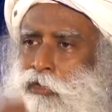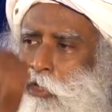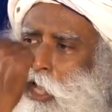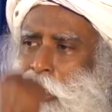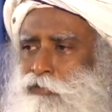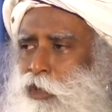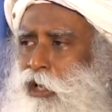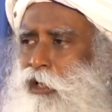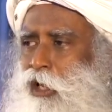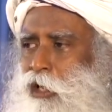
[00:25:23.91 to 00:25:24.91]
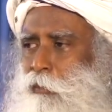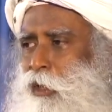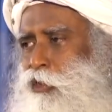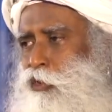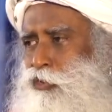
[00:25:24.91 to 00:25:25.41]
they have to act like
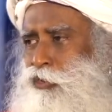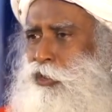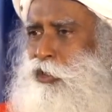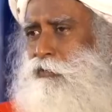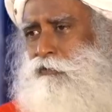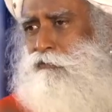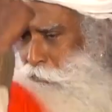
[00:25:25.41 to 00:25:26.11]
men. You see even